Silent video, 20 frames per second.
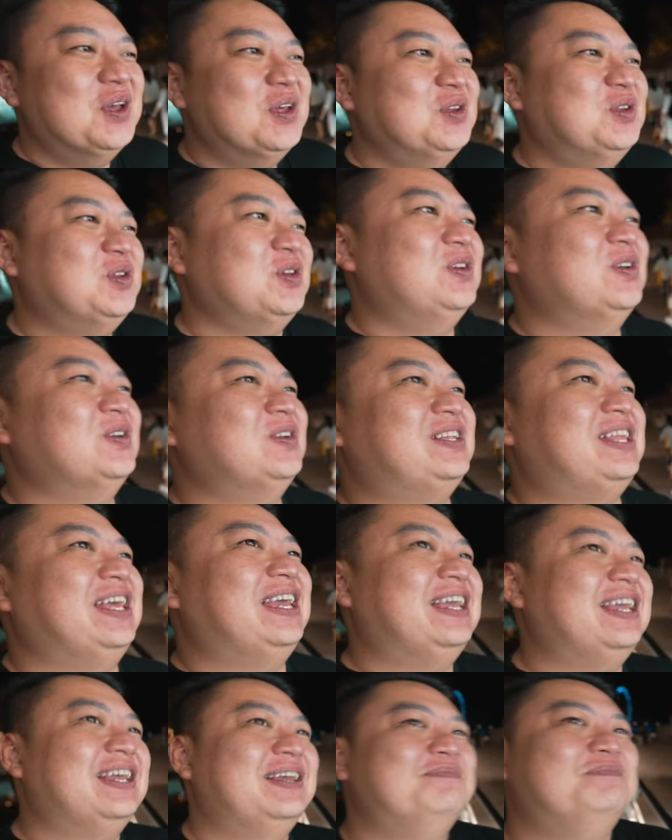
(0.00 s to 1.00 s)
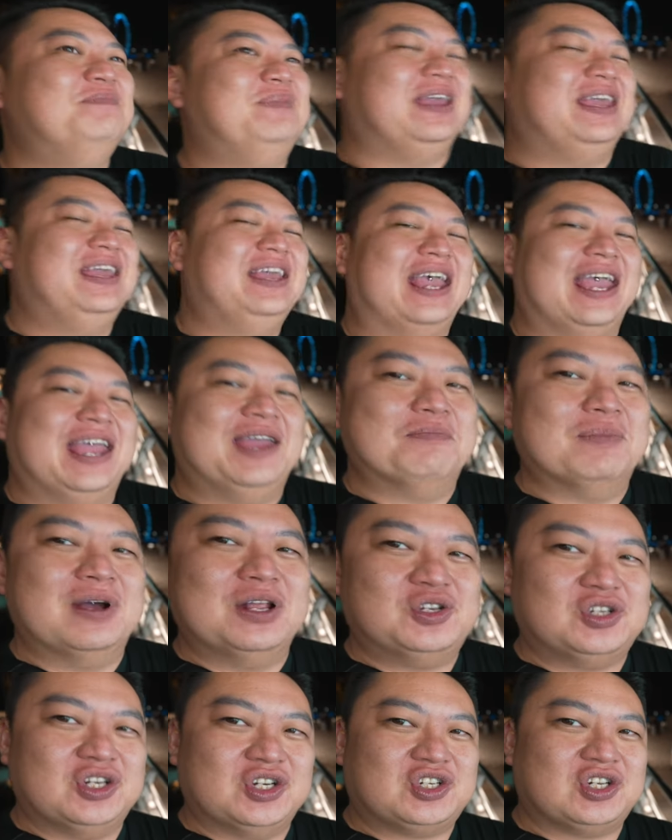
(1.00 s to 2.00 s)
Do you think being a
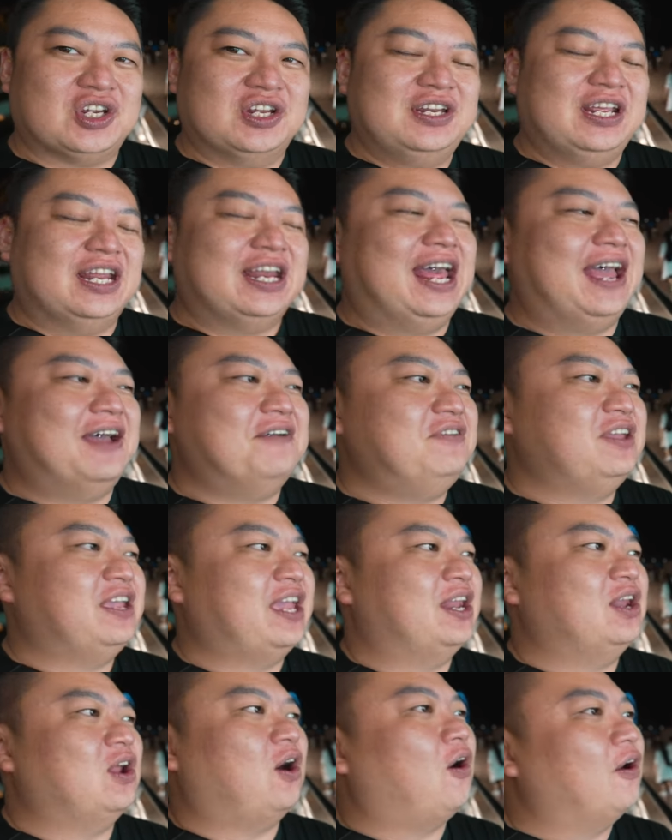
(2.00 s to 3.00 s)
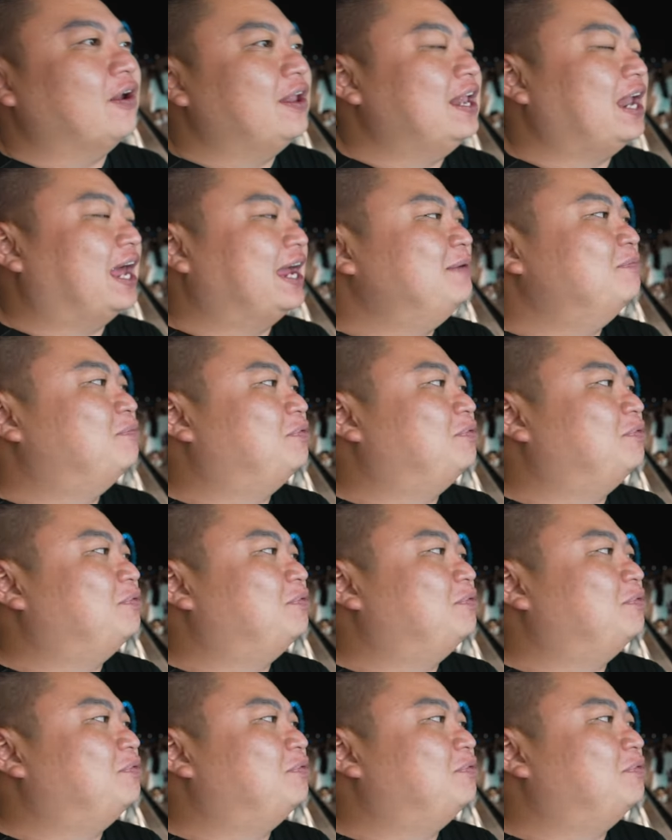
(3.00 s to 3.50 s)
magician and having an online